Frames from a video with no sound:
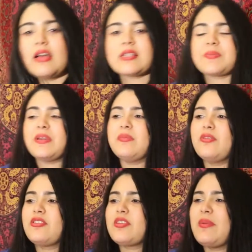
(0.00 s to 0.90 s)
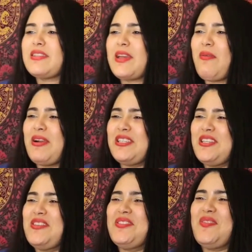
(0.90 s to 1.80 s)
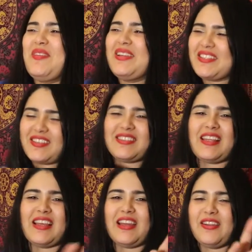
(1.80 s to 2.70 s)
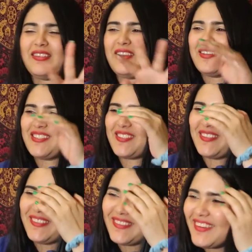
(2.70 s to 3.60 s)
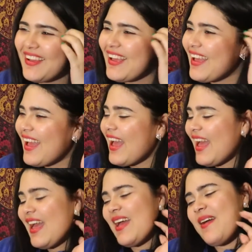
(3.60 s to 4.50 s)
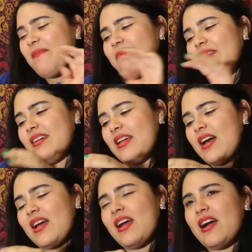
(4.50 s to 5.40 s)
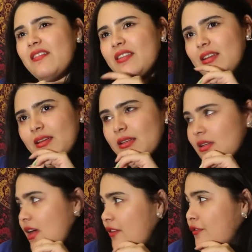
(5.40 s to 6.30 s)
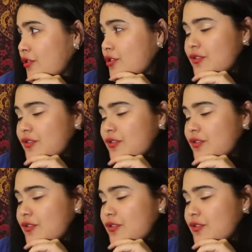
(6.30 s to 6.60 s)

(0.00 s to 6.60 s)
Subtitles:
I spent most of my time watching YouTube videos because I got nothing else to do. But I have like a few